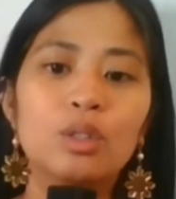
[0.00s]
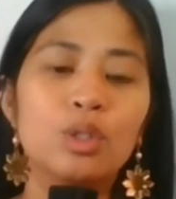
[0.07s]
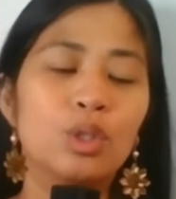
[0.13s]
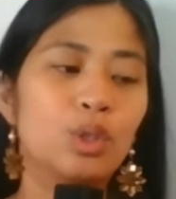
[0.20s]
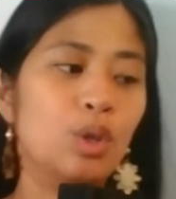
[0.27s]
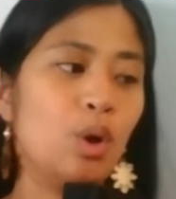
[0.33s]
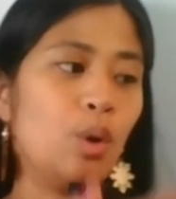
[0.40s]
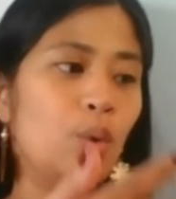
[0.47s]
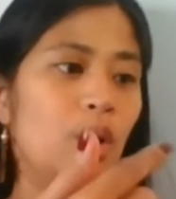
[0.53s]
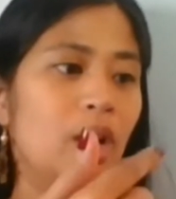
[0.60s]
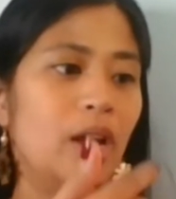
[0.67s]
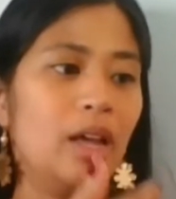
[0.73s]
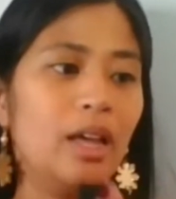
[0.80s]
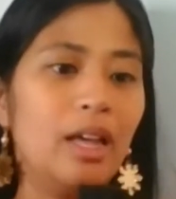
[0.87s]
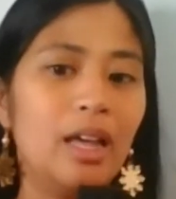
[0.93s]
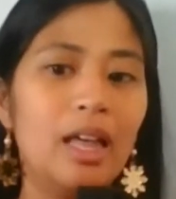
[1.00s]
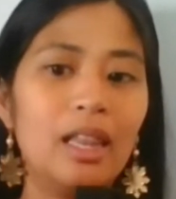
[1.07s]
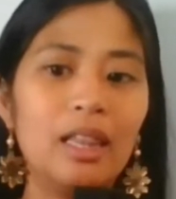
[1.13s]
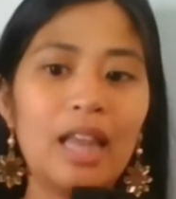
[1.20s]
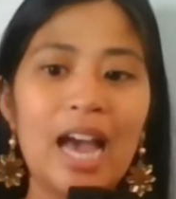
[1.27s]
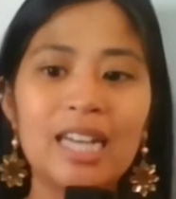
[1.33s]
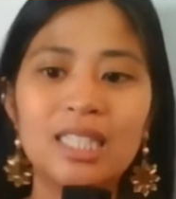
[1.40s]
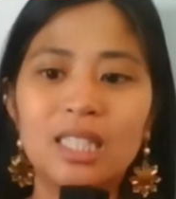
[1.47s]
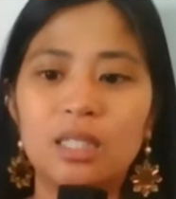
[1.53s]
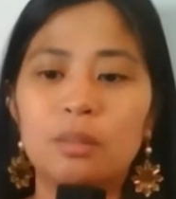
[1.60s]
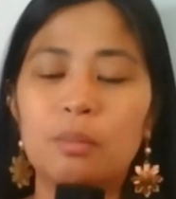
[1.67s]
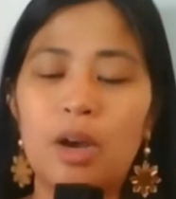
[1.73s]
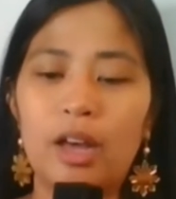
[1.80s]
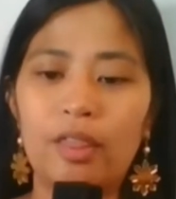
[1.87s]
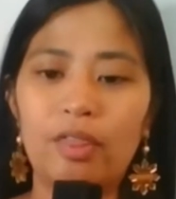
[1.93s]
So, last
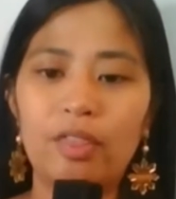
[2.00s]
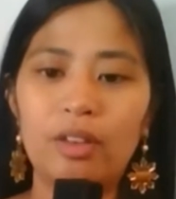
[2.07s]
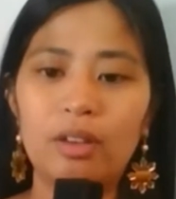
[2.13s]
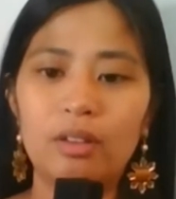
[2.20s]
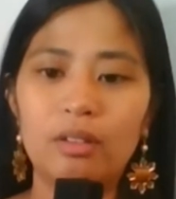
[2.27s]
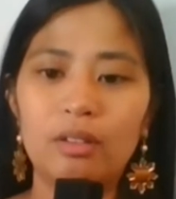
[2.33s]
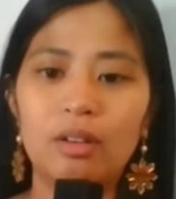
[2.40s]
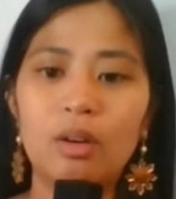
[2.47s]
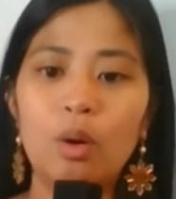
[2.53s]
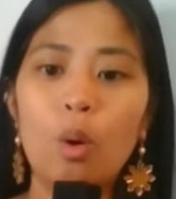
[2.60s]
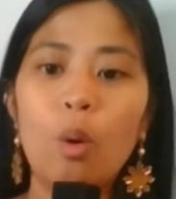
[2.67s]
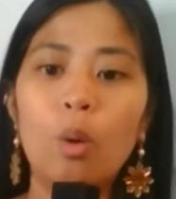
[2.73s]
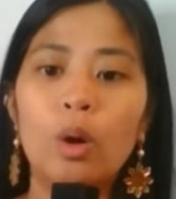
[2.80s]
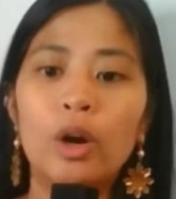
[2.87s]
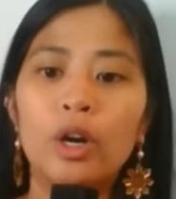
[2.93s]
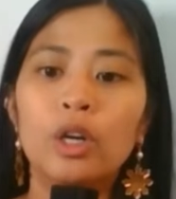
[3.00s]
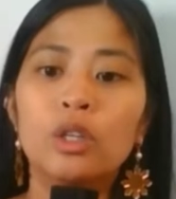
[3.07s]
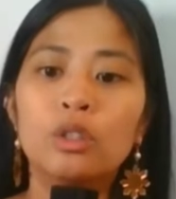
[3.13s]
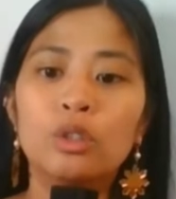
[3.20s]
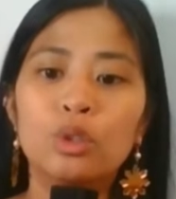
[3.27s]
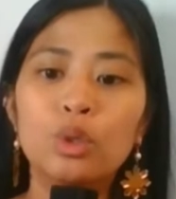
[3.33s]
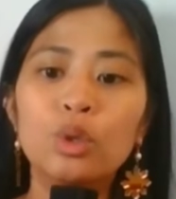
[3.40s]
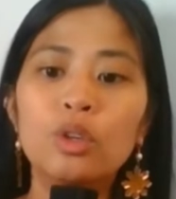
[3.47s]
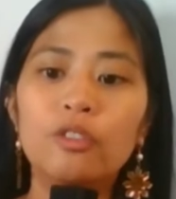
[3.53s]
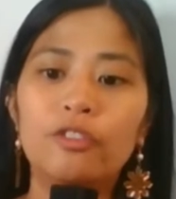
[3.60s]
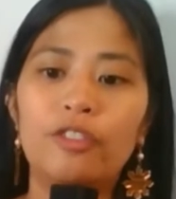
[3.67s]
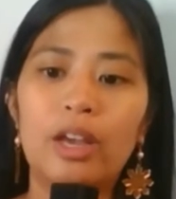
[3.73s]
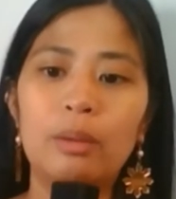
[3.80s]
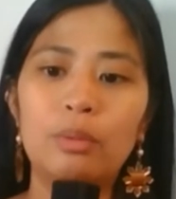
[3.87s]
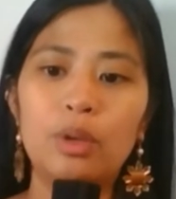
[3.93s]
month. Or nung
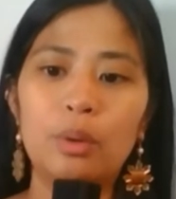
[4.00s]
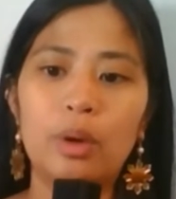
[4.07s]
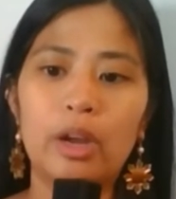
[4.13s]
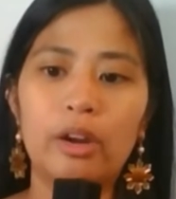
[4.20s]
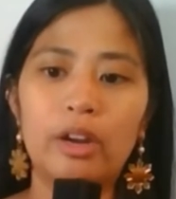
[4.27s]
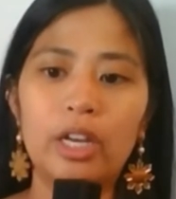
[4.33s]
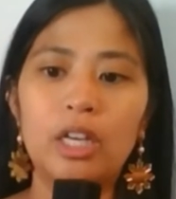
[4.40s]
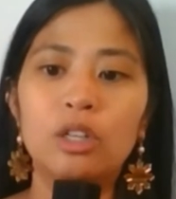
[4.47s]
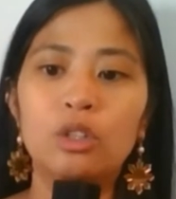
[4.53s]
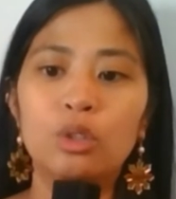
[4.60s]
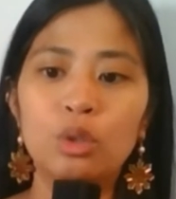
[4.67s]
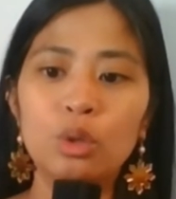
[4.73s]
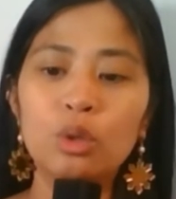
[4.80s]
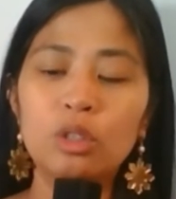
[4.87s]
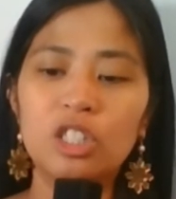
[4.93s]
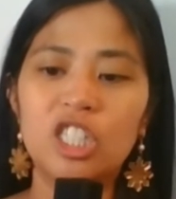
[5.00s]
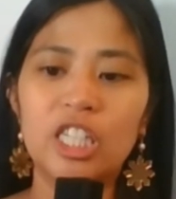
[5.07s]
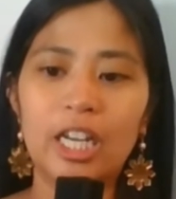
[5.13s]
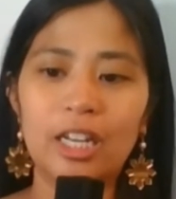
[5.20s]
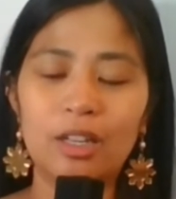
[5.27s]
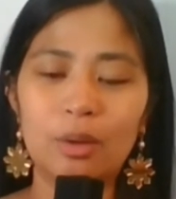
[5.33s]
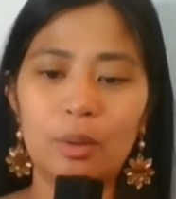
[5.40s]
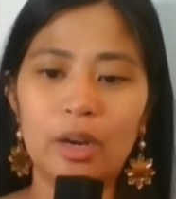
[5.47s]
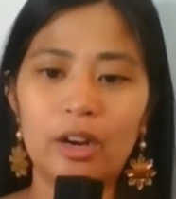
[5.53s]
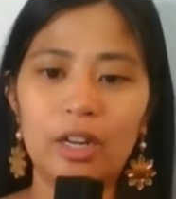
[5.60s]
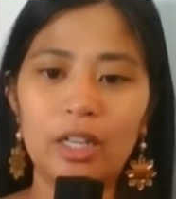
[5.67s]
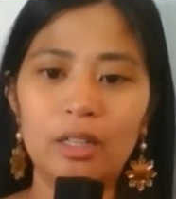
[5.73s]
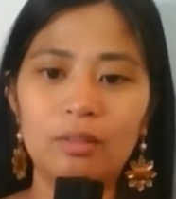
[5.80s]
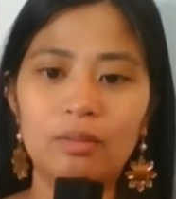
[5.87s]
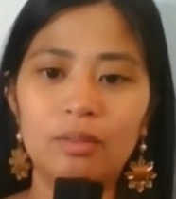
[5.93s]
February, nung
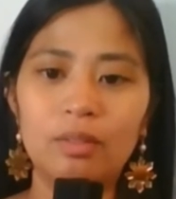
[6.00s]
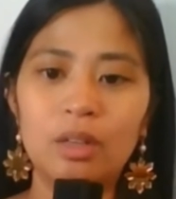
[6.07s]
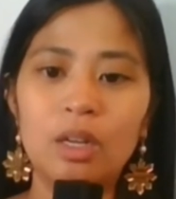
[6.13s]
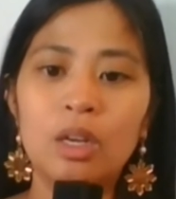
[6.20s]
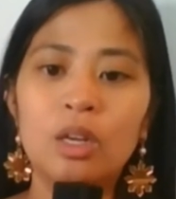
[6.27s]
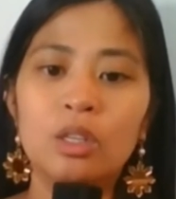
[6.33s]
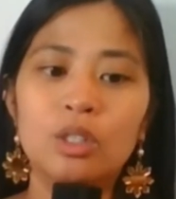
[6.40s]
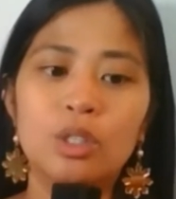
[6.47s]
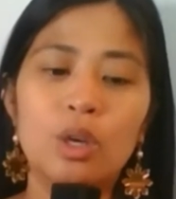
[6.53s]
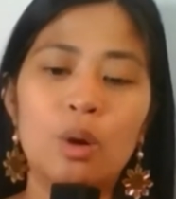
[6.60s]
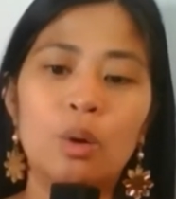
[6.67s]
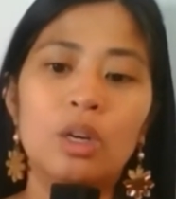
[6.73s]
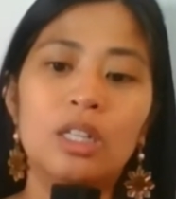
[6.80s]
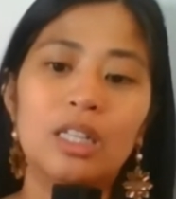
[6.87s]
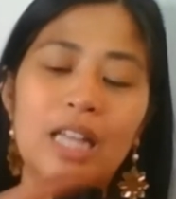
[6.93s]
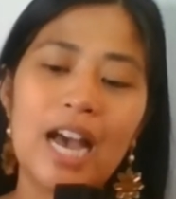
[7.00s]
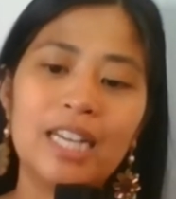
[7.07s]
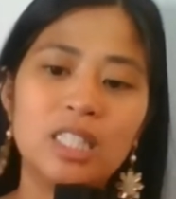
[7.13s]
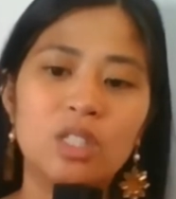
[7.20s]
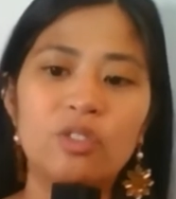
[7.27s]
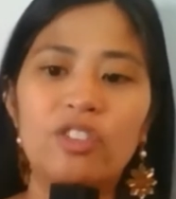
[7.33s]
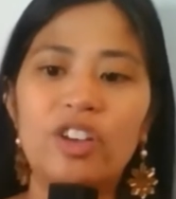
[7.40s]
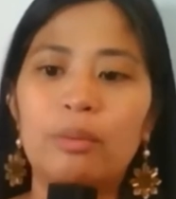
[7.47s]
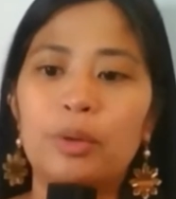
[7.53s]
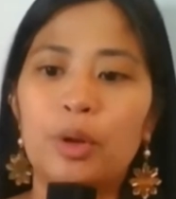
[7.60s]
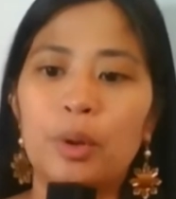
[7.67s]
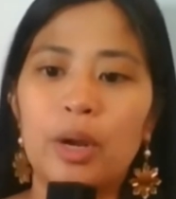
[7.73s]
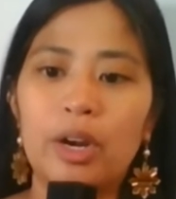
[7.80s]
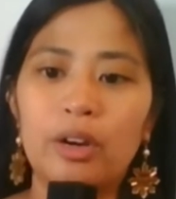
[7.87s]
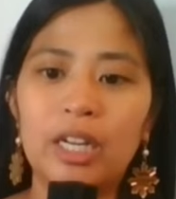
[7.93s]
January. So, last
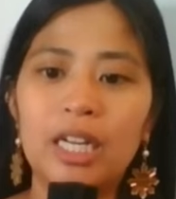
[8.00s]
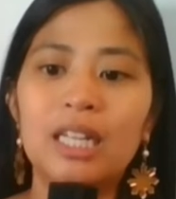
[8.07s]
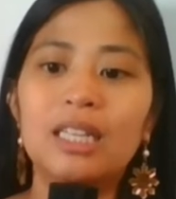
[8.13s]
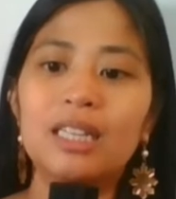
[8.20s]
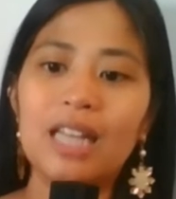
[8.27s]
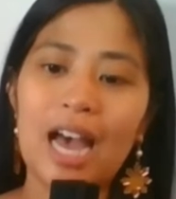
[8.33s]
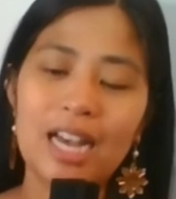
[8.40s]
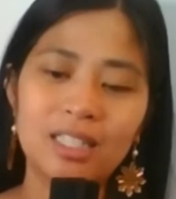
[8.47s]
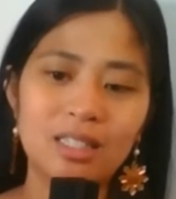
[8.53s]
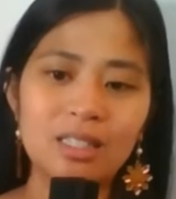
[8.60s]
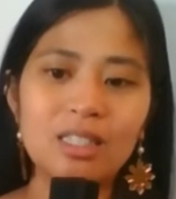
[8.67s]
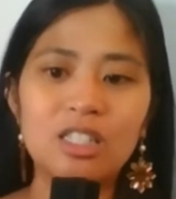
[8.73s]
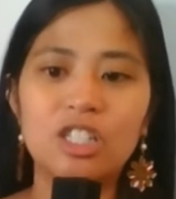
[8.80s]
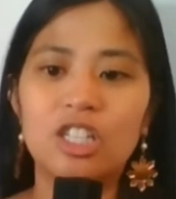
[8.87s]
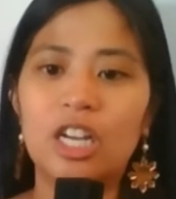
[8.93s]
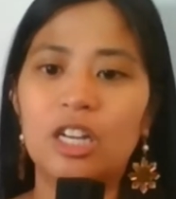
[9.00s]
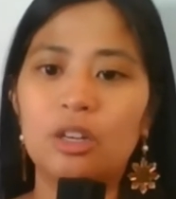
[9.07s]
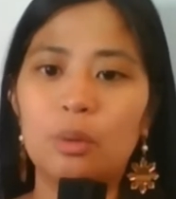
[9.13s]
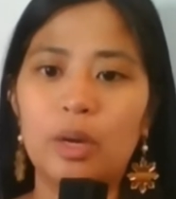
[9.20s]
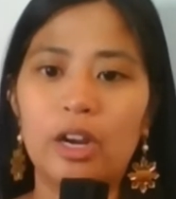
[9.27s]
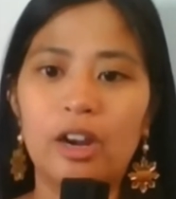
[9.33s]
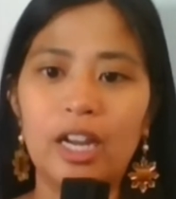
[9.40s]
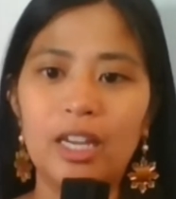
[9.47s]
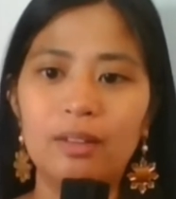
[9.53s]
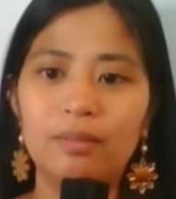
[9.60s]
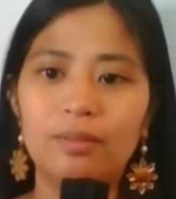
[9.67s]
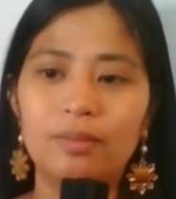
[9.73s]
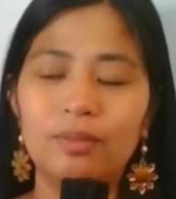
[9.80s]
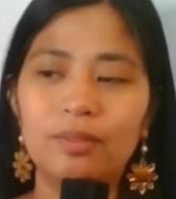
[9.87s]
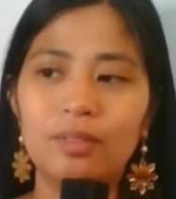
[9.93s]
February, last January.
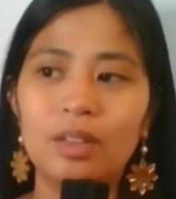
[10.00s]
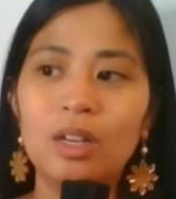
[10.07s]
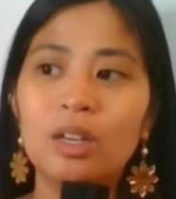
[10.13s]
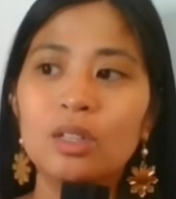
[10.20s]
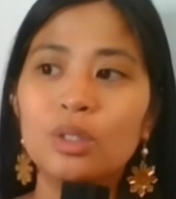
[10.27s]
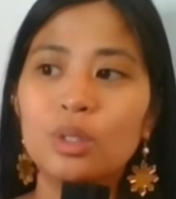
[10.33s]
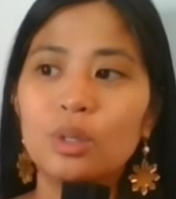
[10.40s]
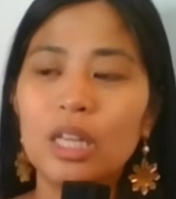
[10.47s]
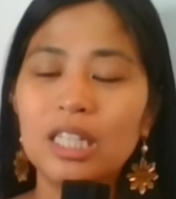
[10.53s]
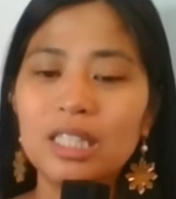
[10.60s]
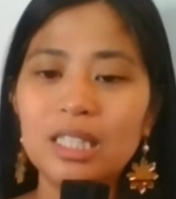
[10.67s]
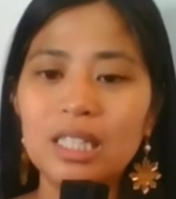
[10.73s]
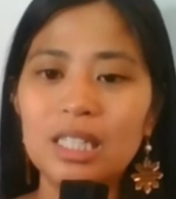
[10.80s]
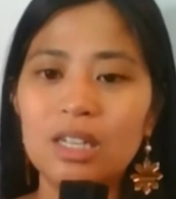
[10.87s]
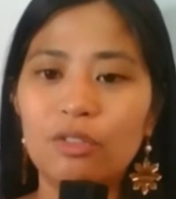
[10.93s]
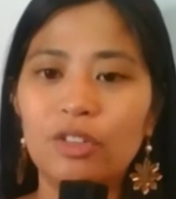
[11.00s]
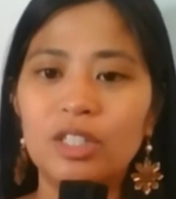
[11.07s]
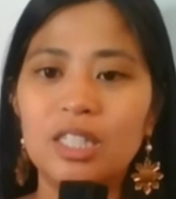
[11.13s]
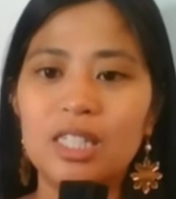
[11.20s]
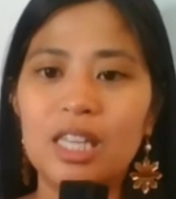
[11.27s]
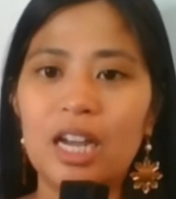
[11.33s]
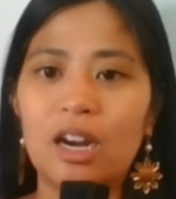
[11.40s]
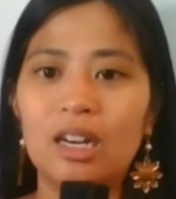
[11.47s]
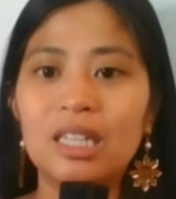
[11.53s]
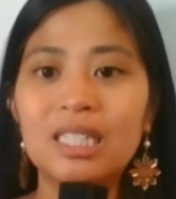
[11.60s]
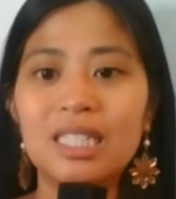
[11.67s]
So, that's the difference there.